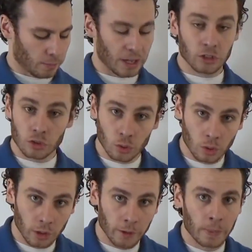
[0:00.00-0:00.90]
pet
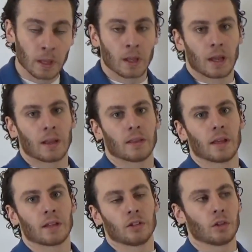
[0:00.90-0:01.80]
store, and
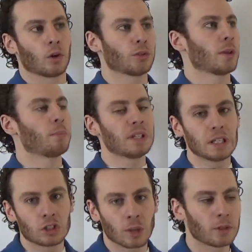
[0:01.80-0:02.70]
then go to the
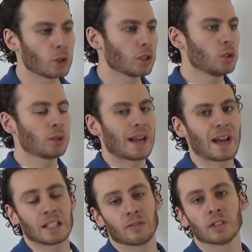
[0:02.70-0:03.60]
beach. I mean, you can
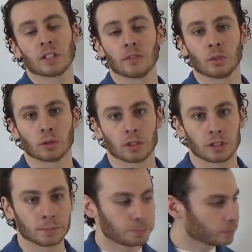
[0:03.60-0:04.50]
add different
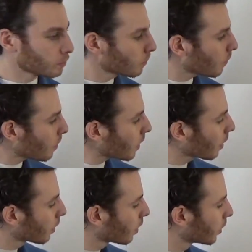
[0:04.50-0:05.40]
difficulties.
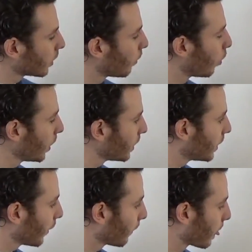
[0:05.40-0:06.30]
The point
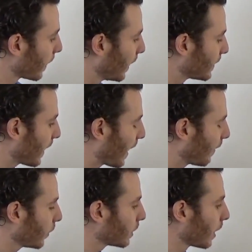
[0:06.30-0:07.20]
here is
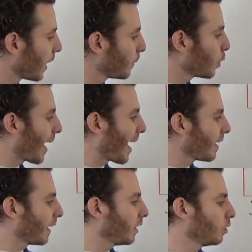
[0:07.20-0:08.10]
every time you
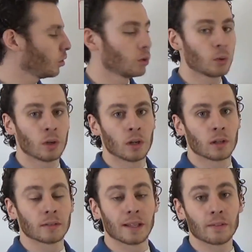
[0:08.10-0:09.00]
add a new
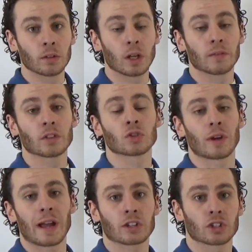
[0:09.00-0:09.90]
level of
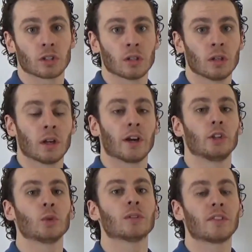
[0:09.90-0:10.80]
distraction, a
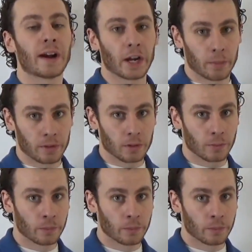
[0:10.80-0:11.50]
new environment,